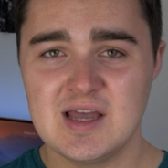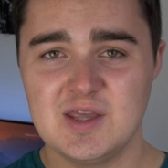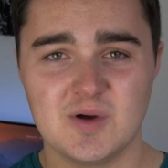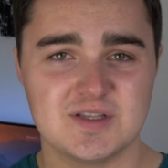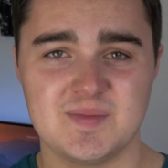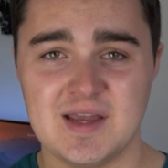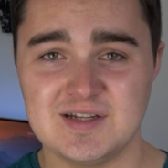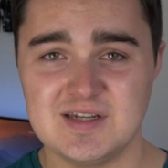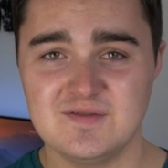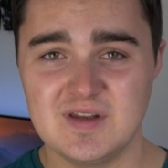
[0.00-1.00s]
you want some
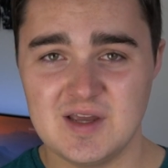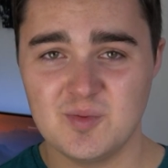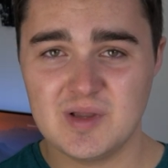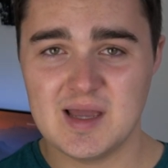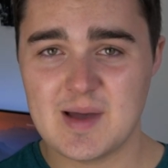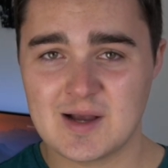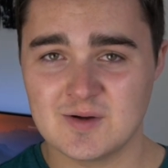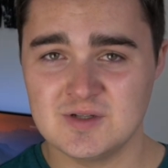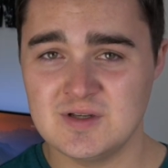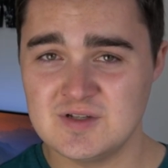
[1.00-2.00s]
HD video playback
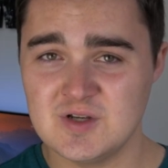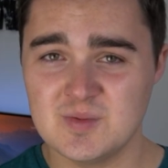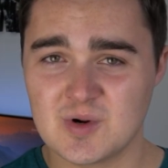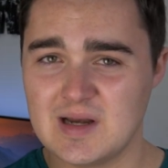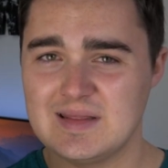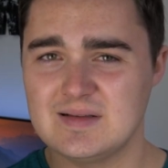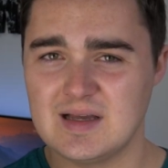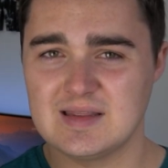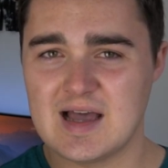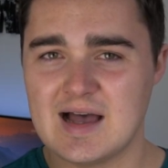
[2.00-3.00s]
on YouTube or anything
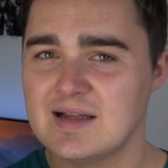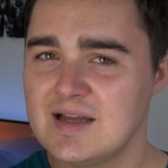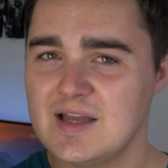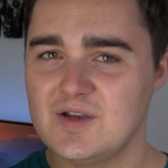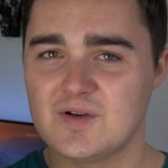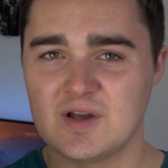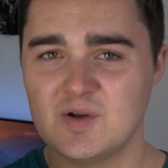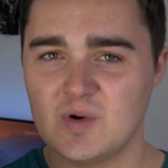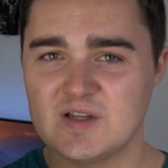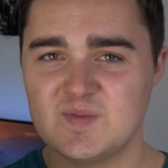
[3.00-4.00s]
like that, you're going to
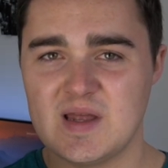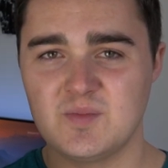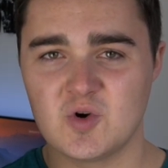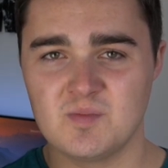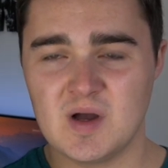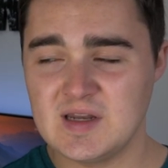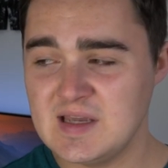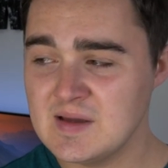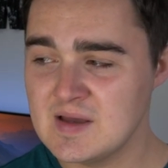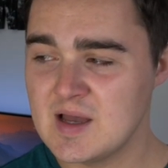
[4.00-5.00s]
want to spend more money,